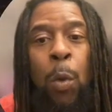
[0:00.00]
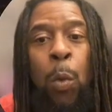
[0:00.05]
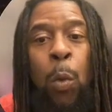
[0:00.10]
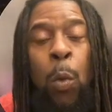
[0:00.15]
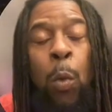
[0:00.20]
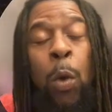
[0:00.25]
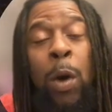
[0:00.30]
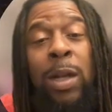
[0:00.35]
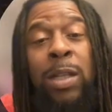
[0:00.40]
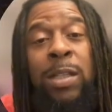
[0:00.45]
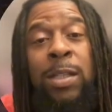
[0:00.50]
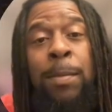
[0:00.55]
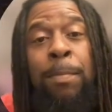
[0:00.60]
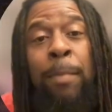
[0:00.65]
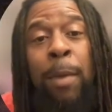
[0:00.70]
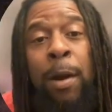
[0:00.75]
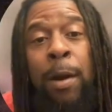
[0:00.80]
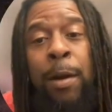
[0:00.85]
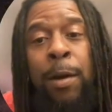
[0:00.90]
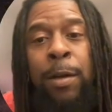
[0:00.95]
Once
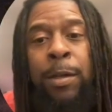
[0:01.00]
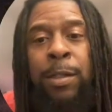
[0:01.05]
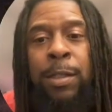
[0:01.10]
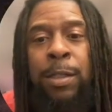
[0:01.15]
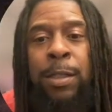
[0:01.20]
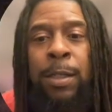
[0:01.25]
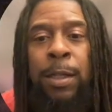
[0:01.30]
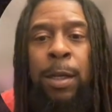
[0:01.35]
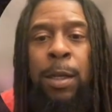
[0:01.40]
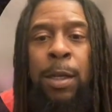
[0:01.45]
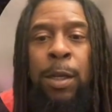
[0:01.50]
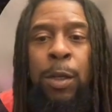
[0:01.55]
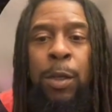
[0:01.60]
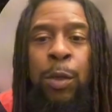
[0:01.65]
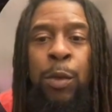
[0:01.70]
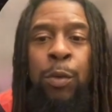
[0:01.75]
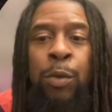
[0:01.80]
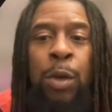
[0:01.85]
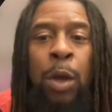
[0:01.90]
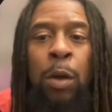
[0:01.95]
merged,
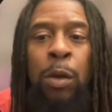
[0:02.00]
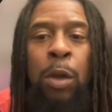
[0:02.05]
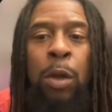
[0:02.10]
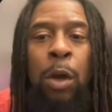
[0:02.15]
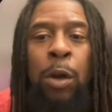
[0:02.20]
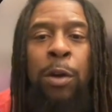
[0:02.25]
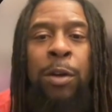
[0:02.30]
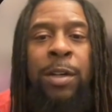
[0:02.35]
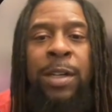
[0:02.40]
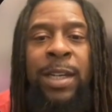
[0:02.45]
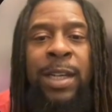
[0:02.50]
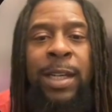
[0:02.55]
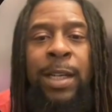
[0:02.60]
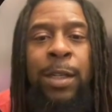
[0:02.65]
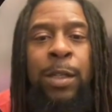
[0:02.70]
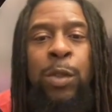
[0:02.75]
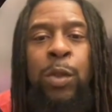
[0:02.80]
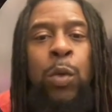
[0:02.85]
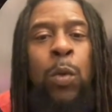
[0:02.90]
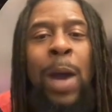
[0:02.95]
you no longer
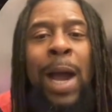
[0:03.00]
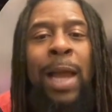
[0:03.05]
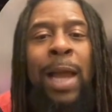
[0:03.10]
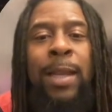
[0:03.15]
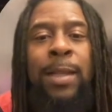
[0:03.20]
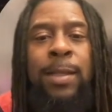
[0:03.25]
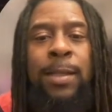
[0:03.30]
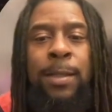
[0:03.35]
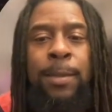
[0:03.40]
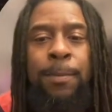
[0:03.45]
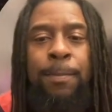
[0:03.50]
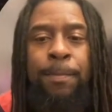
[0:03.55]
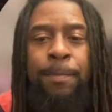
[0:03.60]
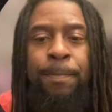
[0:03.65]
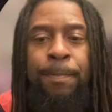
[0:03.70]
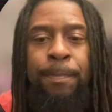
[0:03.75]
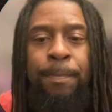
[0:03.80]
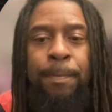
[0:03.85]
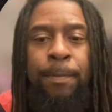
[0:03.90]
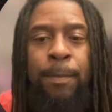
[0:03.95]
need duality.
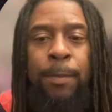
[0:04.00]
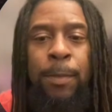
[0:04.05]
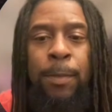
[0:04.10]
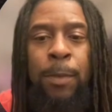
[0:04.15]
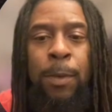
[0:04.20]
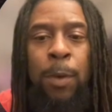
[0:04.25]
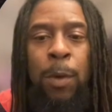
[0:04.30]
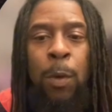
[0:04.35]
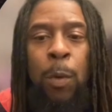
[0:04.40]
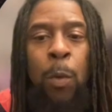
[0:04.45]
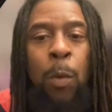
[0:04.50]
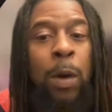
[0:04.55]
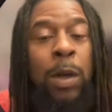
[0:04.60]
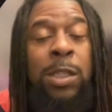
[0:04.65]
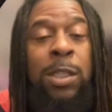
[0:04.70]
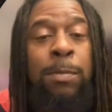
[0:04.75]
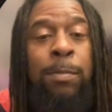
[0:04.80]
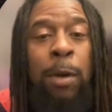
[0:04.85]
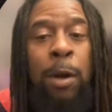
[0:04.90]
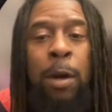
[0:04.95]

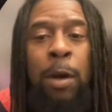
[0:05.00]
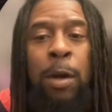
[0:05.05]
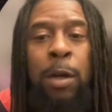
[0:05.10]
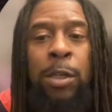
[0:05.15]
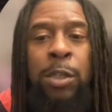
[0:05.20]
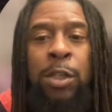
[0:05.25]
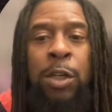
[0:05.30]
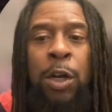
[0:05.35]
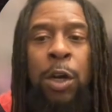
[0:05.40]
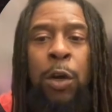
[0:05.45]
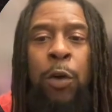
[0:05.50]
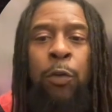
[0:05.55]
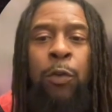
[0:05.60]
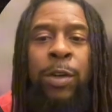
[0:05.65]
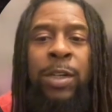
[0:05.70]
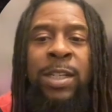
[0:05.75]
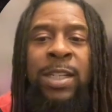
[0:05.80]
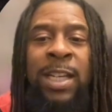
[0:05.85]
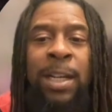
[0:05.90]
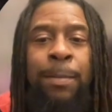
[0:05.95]
Once merged,
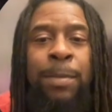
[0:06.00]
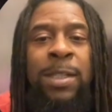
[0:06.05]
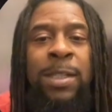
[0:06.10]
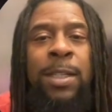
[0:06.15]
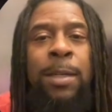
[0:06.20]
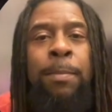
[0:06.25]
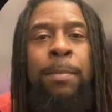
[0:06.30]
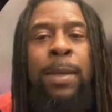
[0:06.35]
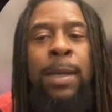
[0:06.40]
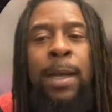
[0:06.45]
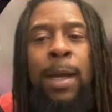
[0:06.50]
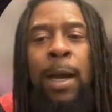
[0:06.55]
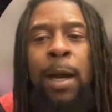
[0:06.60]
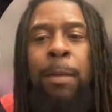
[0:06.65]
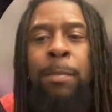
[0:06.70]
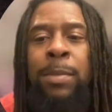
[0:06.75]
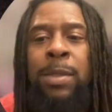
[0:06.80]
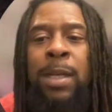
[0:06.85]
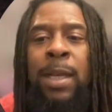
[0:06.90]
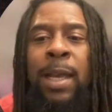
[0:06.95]
redemption
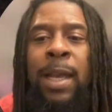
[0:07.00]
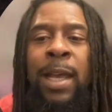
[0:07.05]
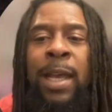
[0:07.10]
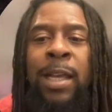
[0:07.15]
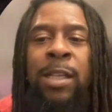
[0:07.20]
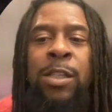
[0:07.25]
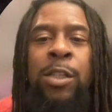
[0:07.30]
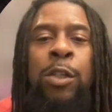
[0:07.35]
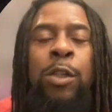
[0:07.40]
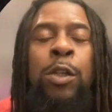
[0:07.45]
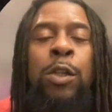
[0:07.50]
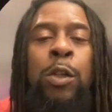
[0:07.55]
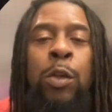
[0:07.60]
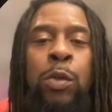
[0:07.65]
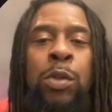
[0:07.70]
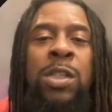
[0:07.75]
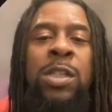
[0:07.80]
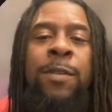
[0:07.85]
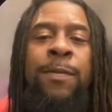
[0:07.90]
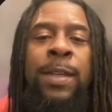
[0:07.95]
becomes
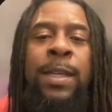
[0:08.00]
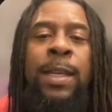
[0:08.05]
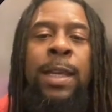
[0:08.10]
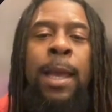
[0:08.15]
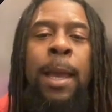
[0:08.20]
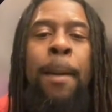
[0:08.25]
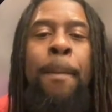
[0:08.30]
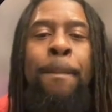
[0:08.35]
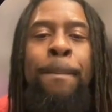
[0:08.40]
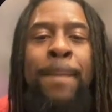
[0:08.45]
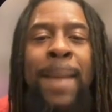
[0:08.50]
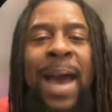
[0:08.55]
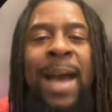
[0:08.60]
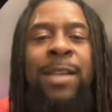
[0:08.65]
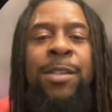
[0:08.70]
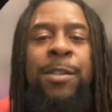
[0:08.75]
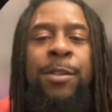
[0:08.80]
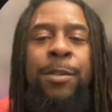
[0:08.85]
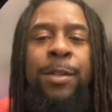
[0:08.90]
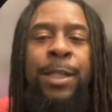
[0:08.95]
exclusively
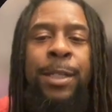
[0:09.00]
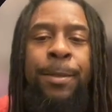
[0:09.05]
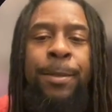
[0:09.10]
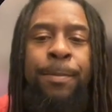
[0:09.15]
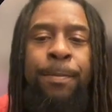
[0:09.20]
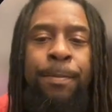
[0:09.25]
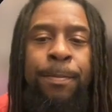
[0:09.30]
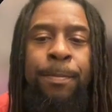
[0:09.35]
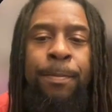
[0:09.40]
masculine.